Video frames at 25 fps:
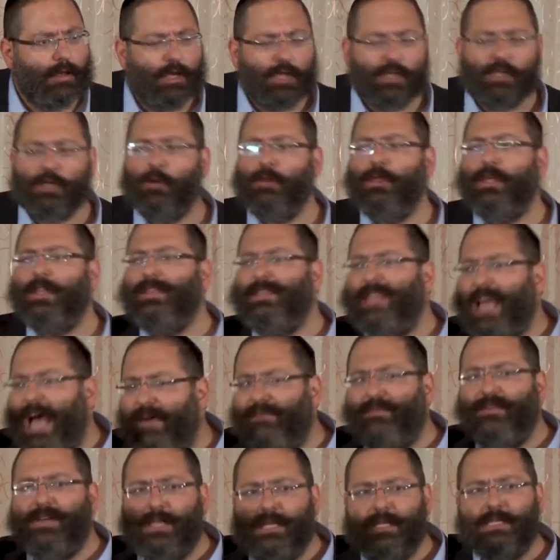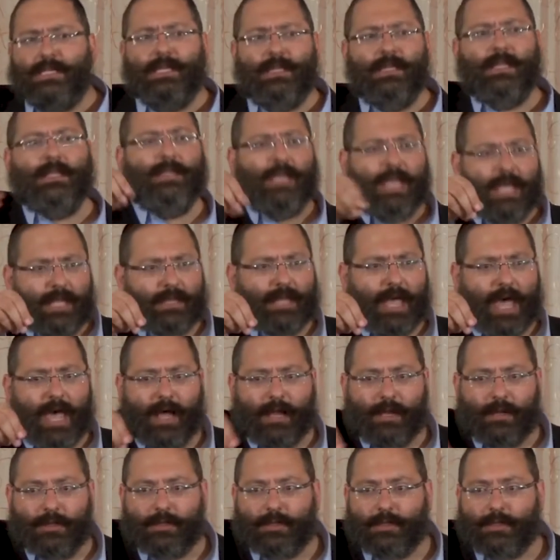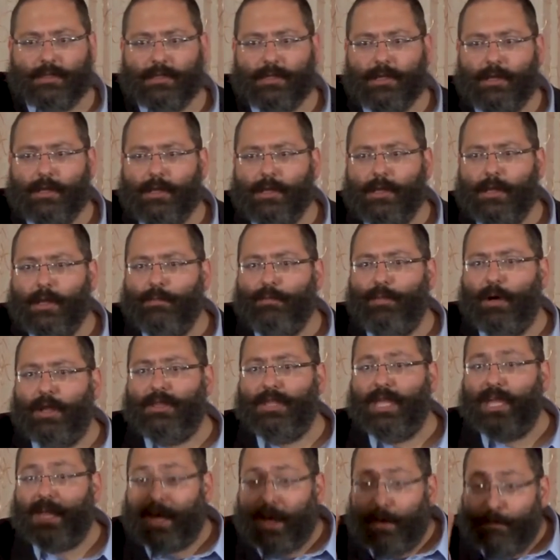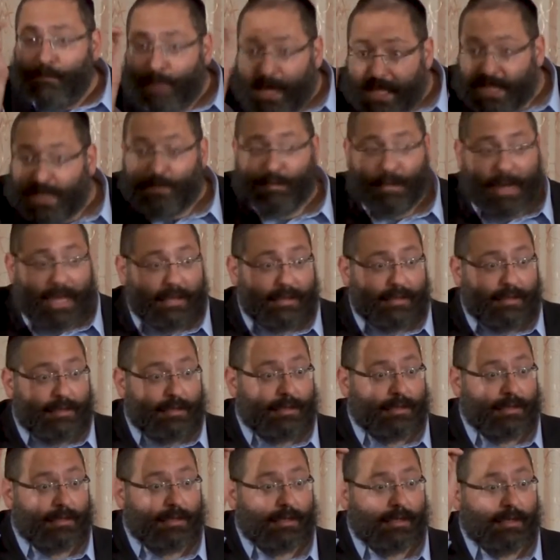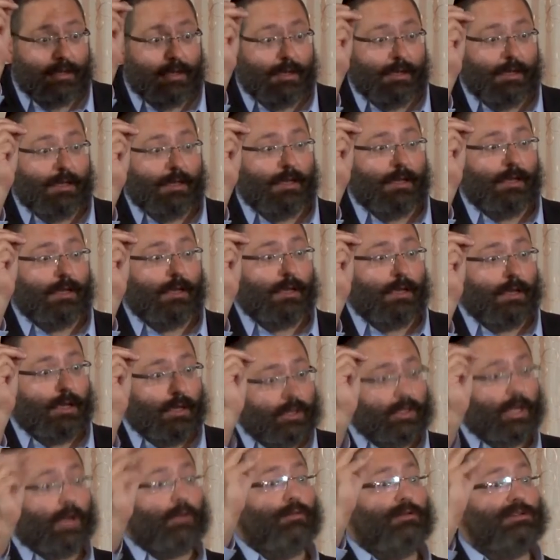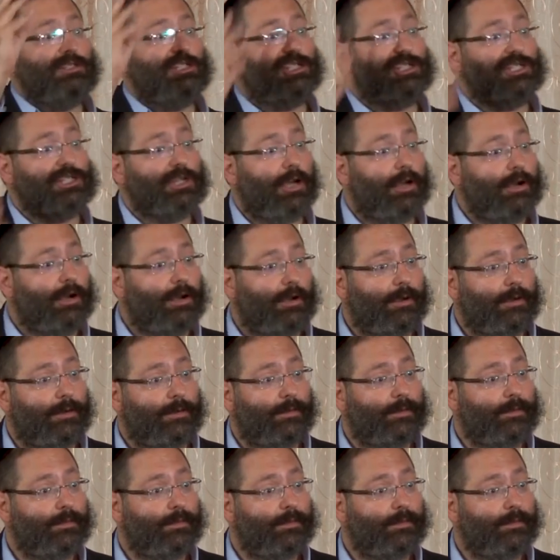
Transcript: So the devil is in the details, but the commitment is on Rosh Hashanah.